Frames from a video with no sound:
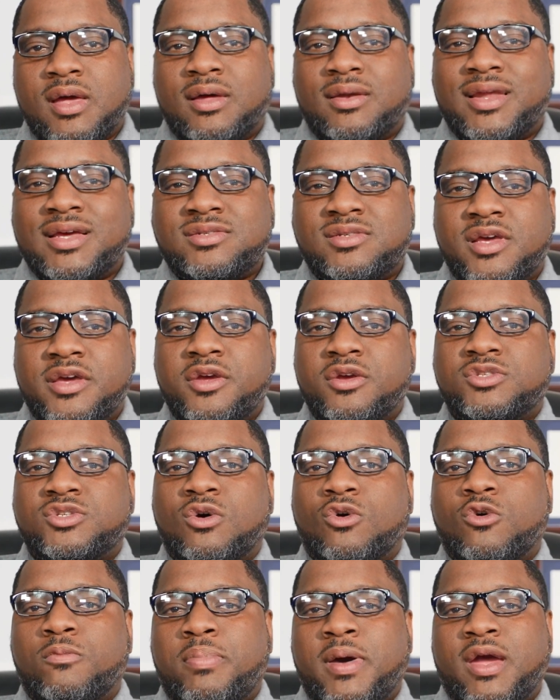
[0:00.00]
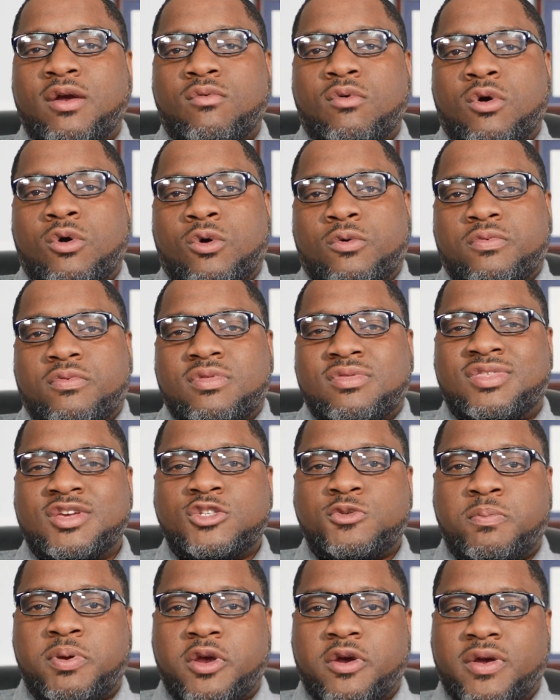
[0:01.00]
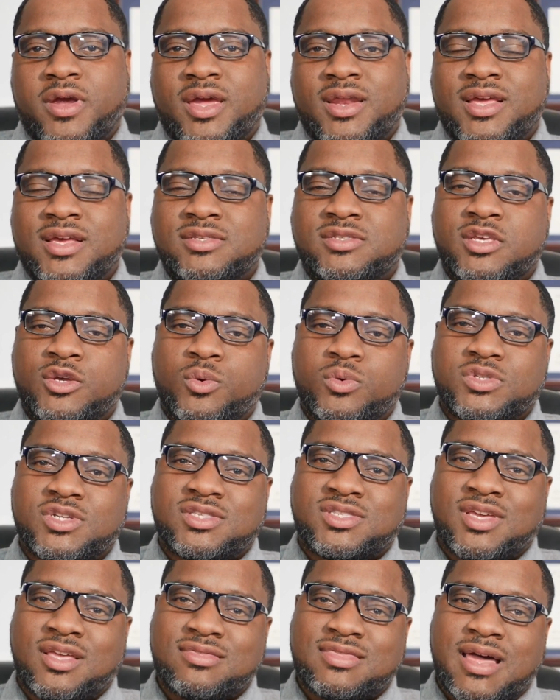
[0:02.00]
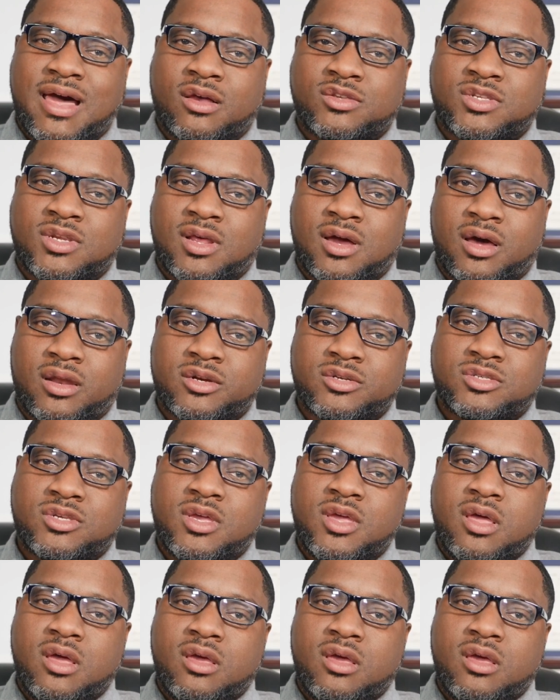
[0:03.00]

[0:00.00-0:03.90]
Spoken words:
Let's say your total payroll this period is equal to $10,000.